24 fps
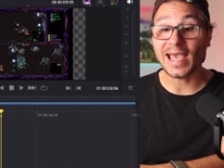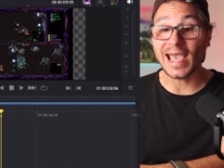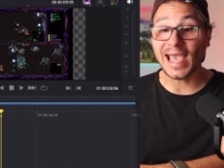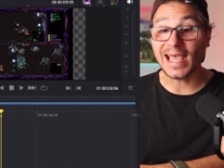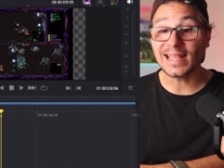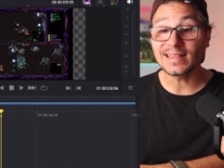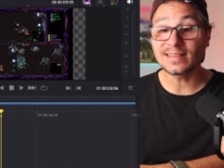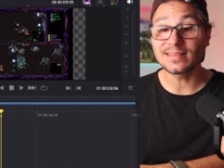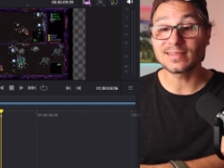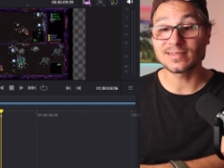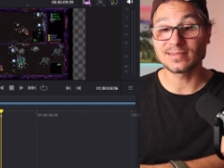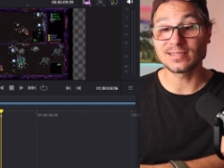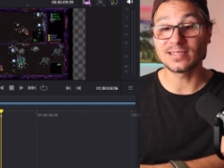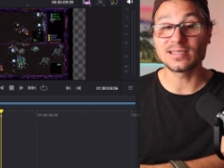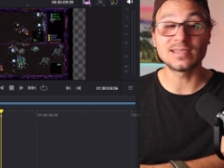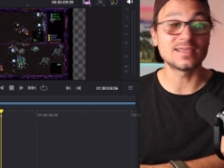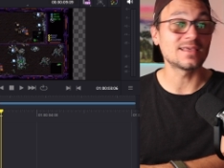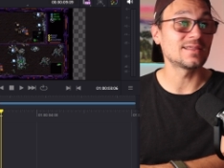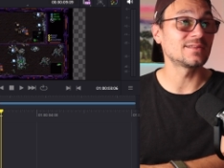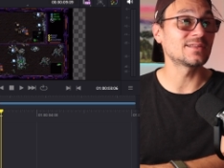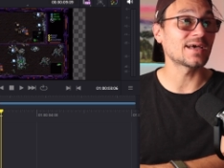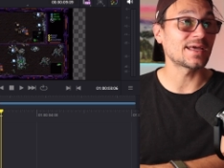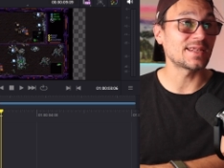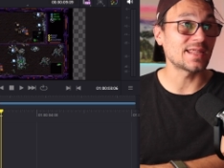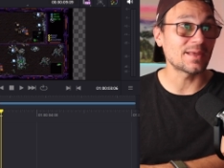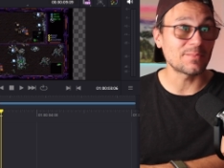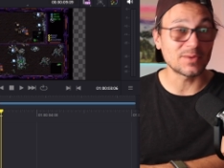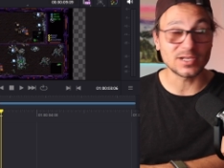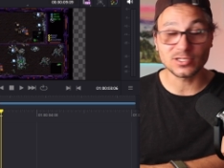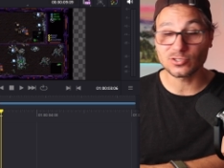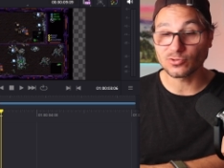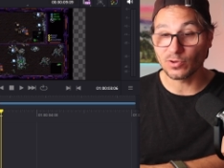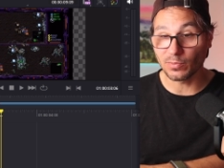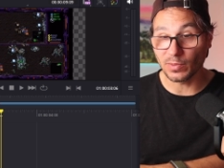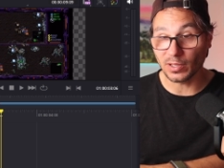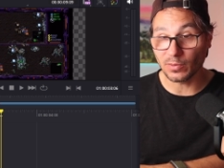and the dynamic
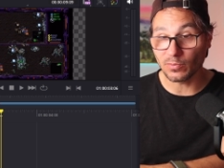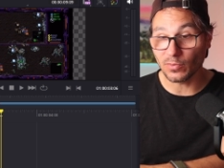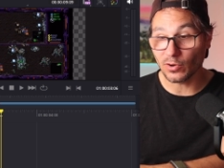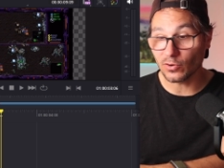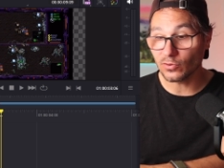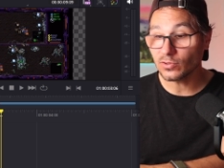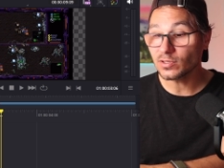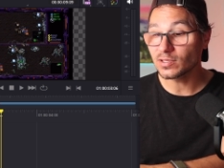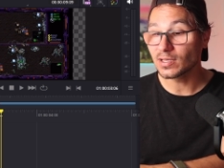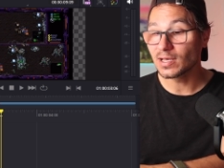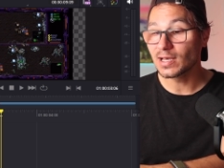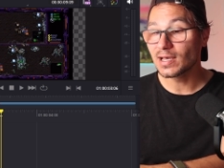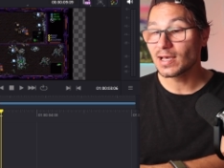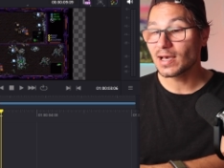trimming mode,